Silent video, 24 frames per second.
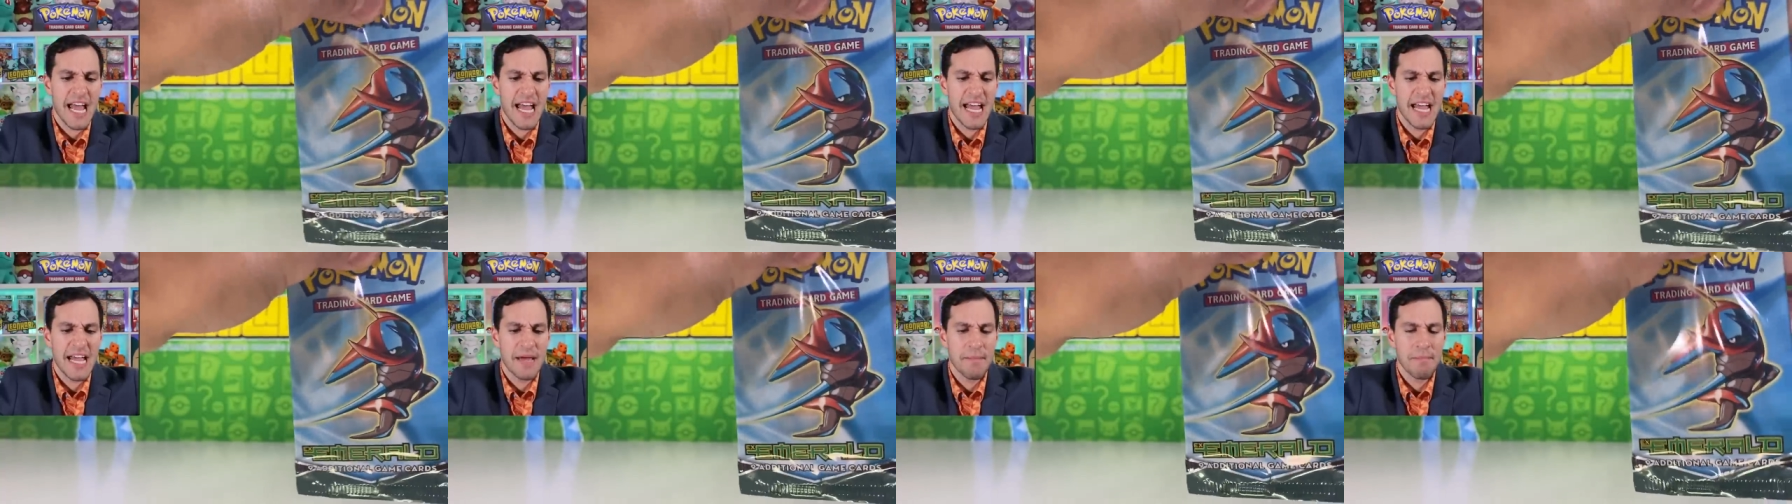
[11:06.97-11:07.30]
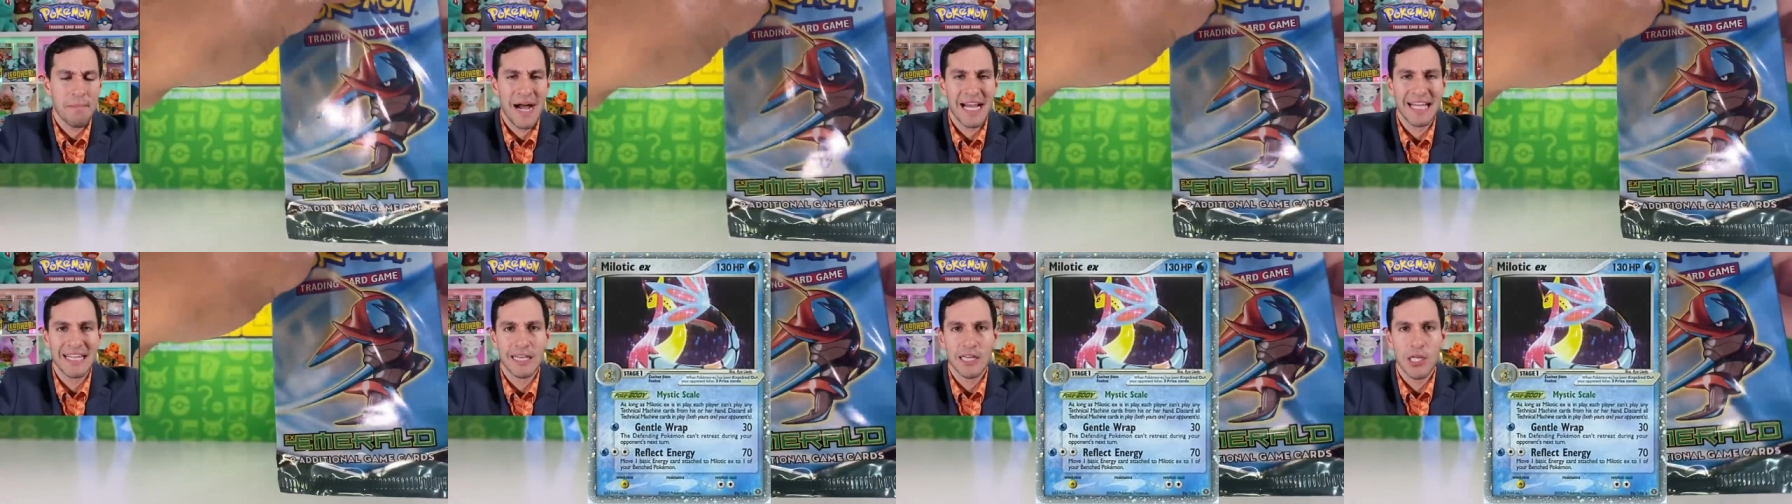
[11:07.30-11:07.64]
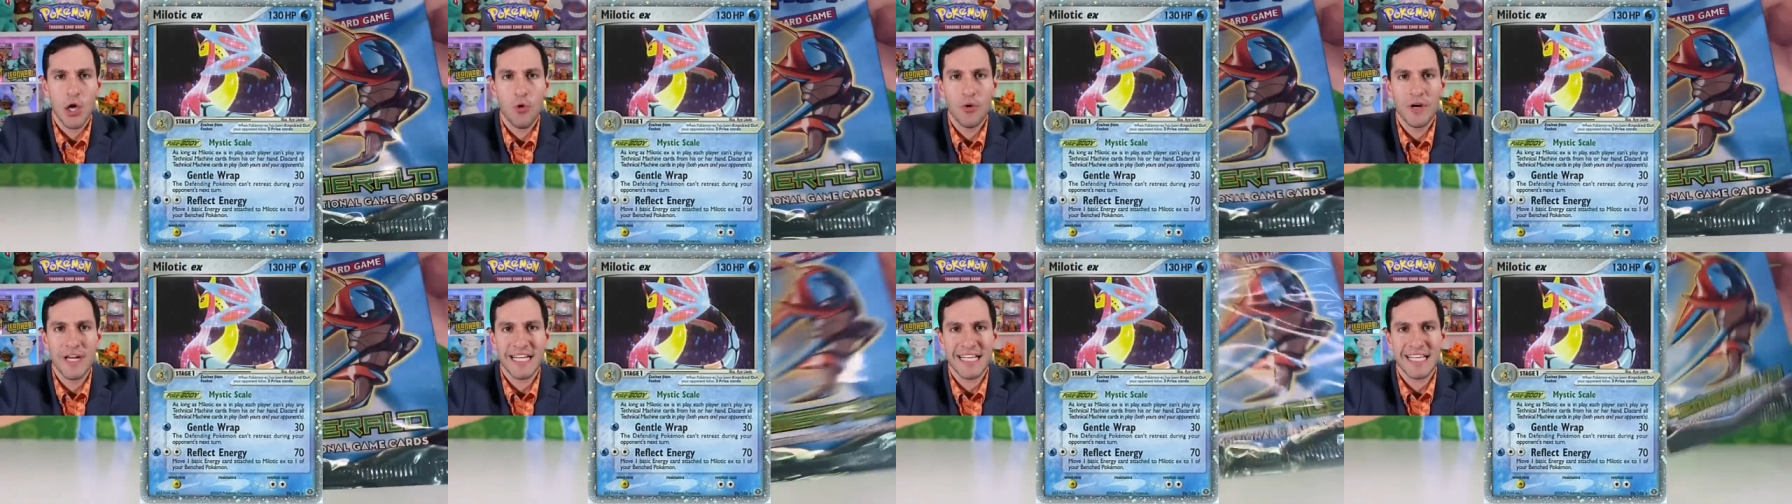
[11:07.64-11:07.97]
a
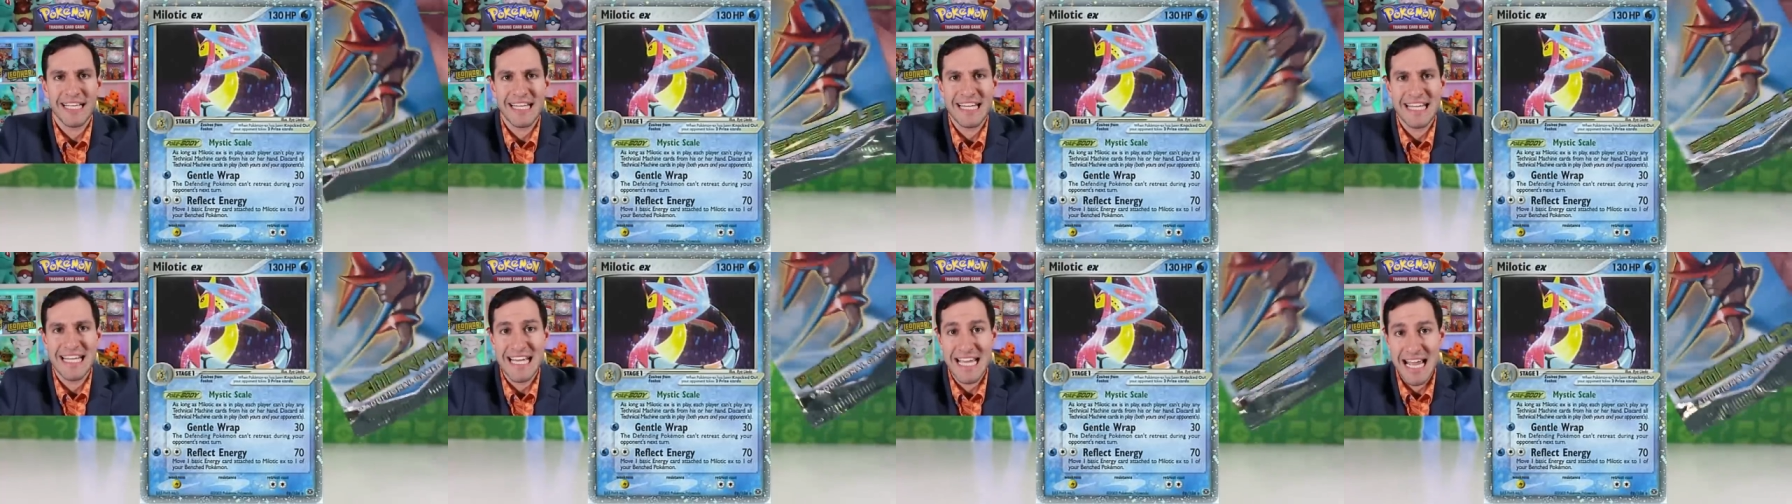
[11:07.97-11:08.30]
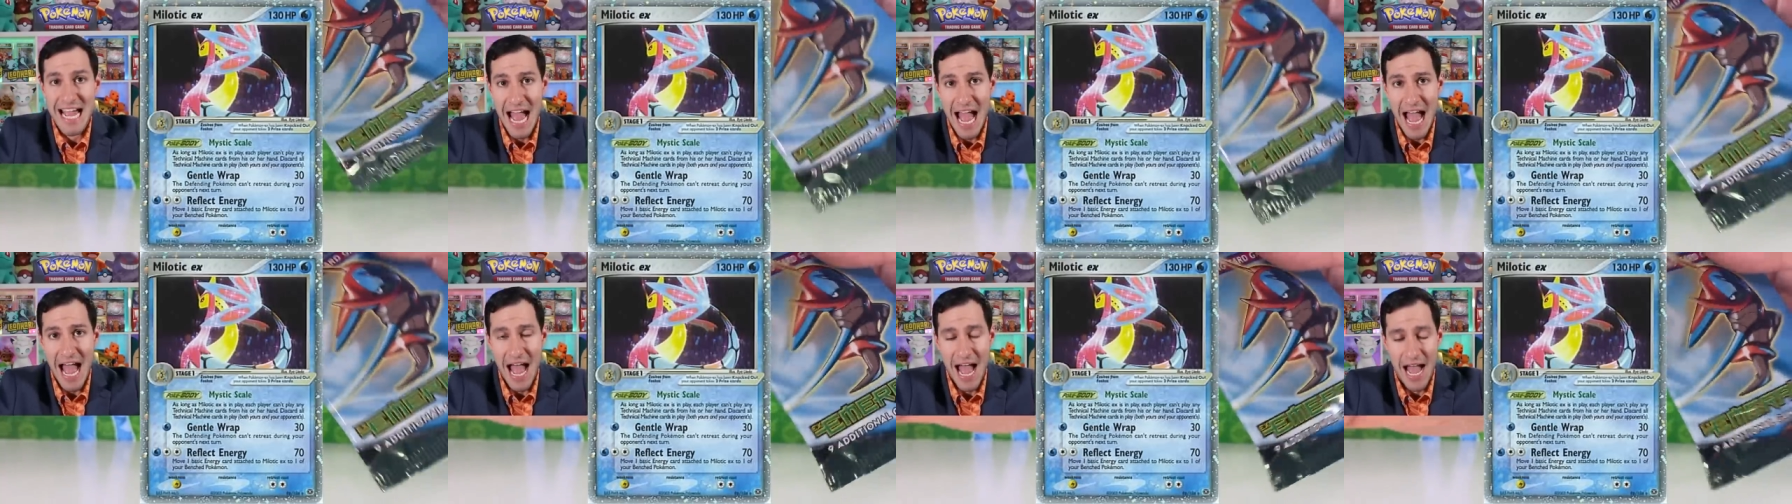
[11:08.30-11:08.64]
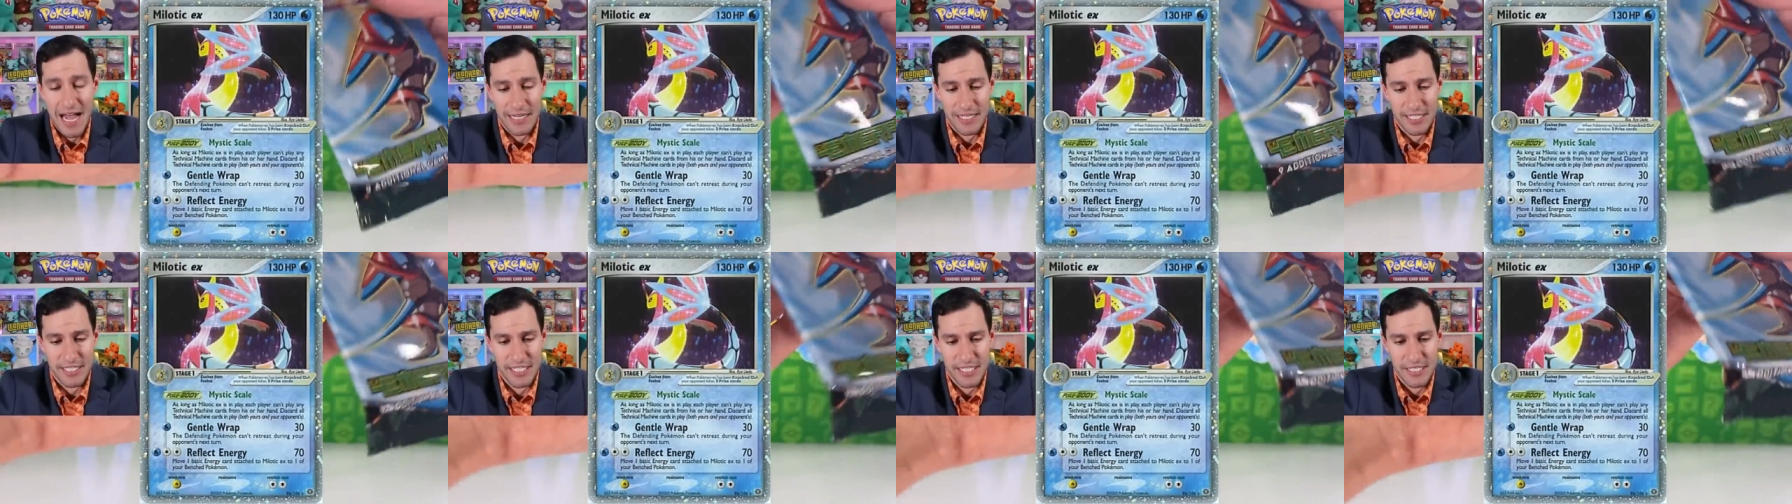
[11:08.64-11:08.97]
Milotic E
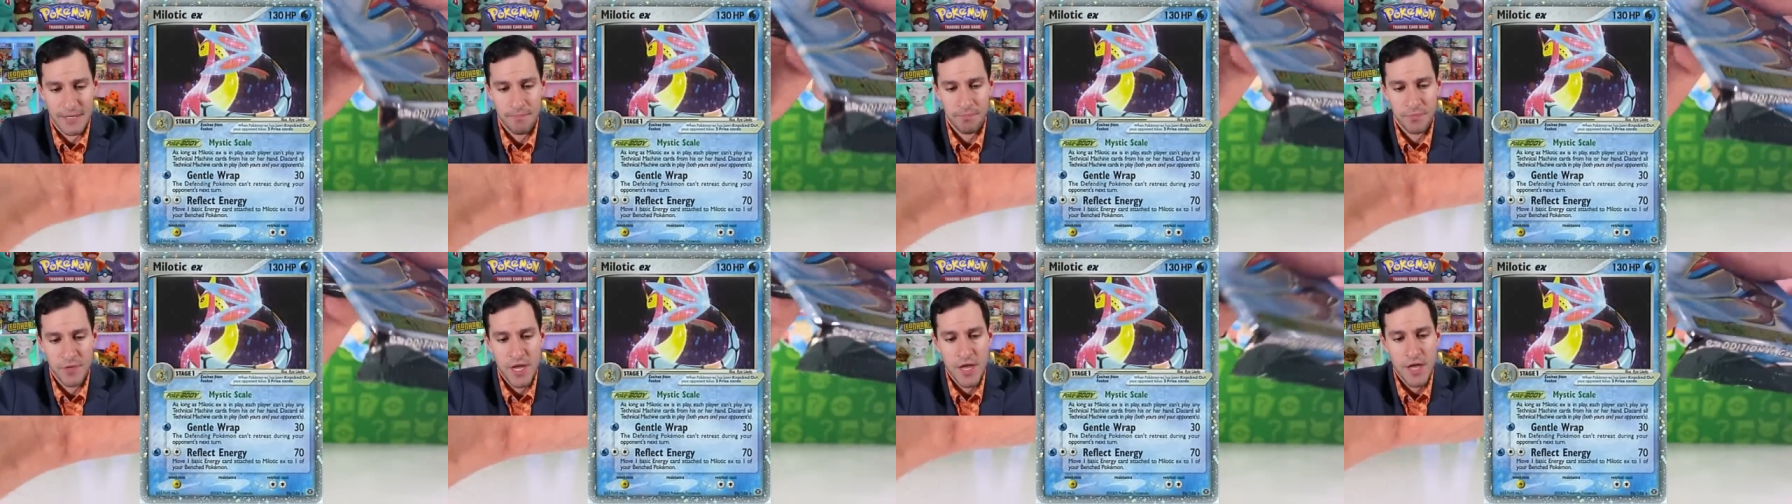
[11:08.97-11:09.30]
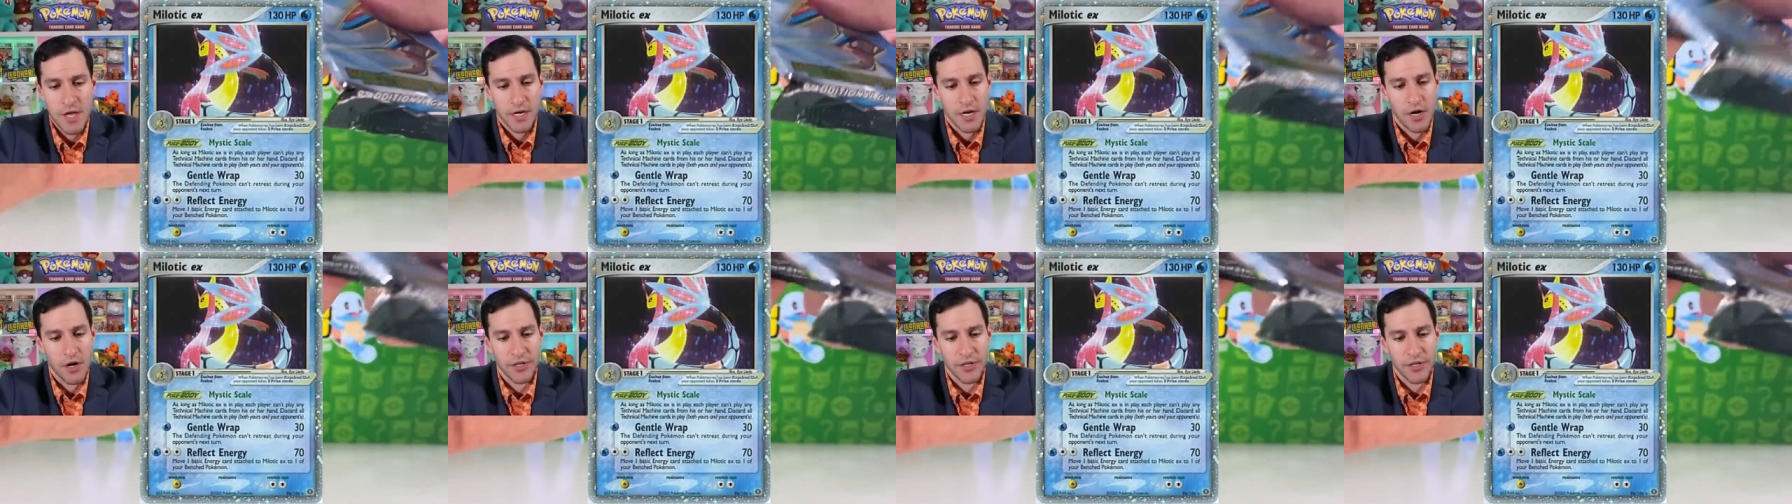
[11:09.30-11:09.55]
X.